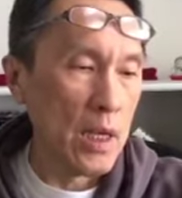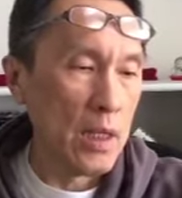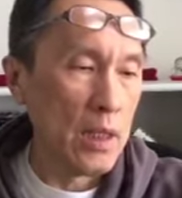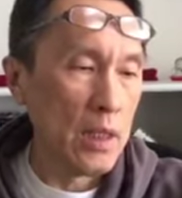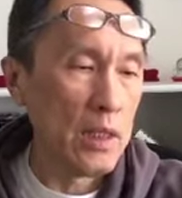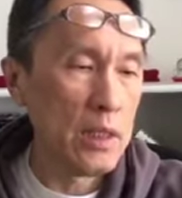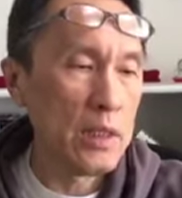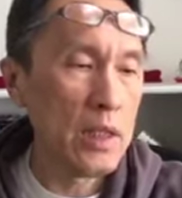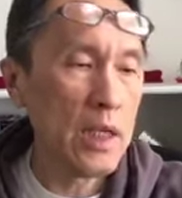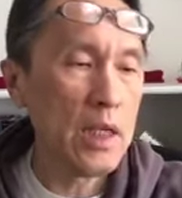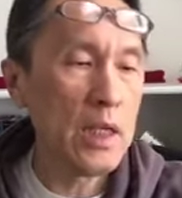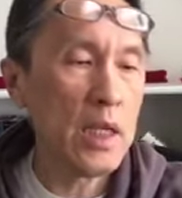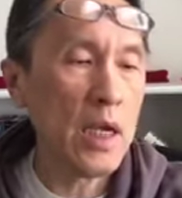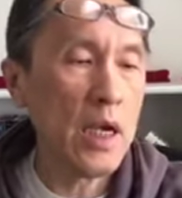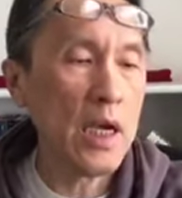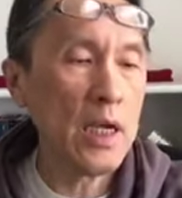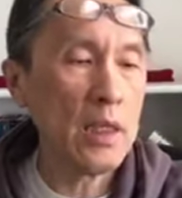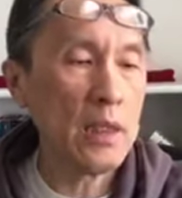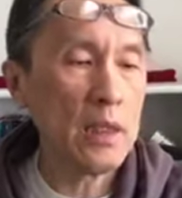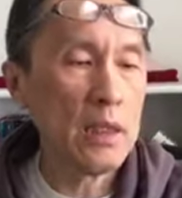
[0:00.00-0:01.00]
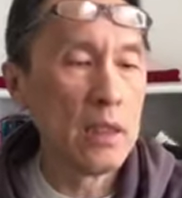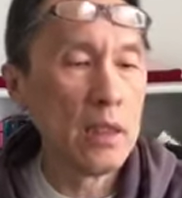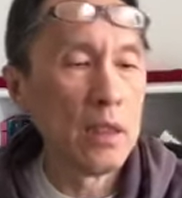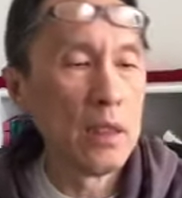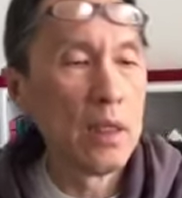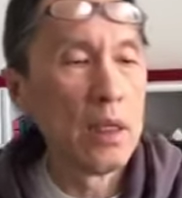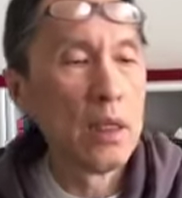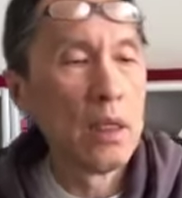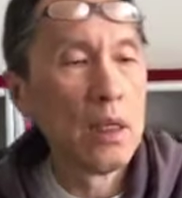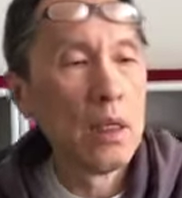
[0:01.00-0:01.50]
He said that,
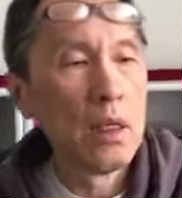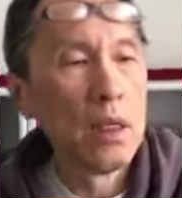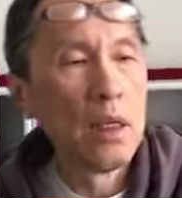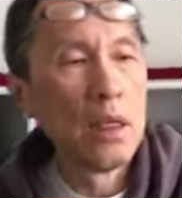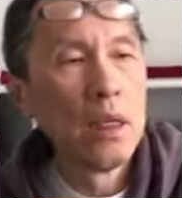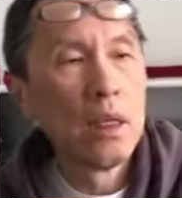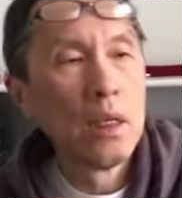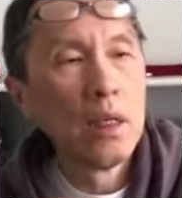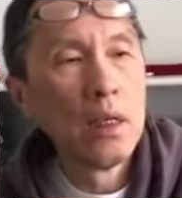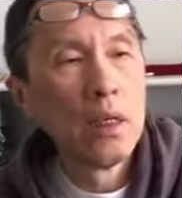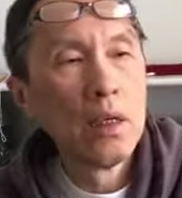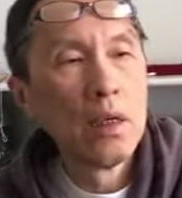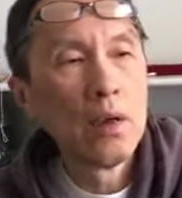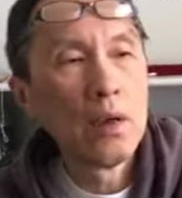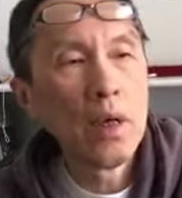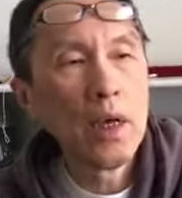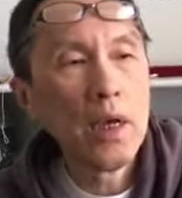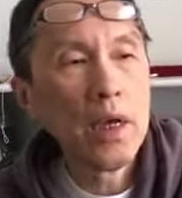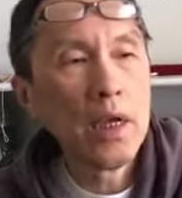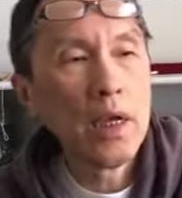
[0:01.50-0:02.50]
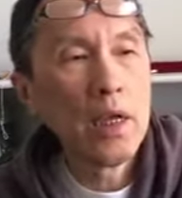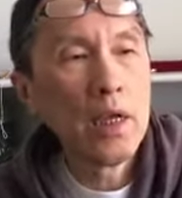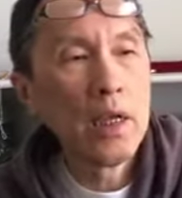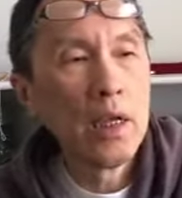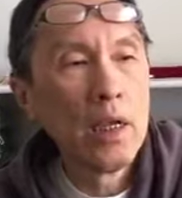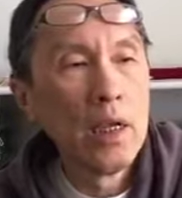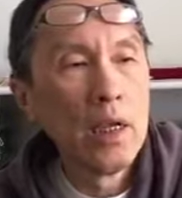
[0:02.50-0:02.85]
okay,